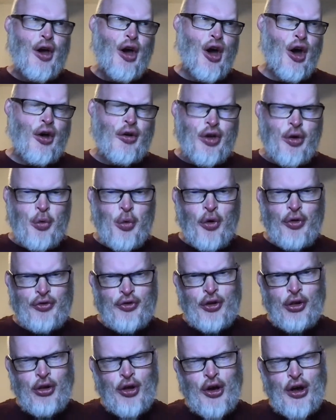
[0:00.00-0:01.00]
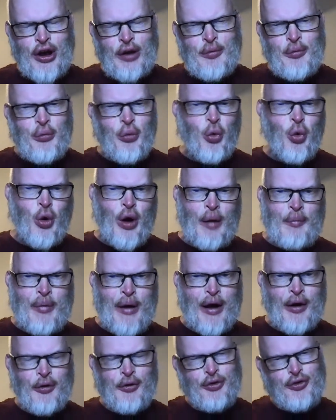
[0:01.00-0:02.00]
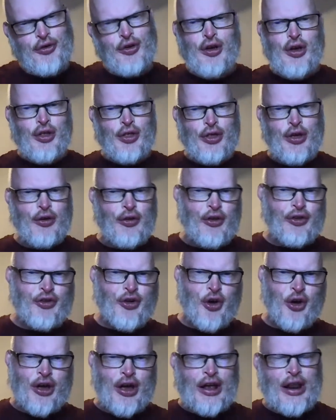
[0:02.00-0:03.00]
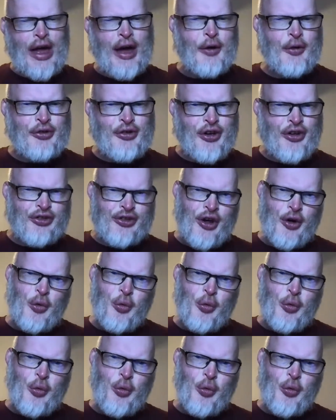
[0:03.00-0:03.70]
Oh, you want to learn more about the other Turkic languages?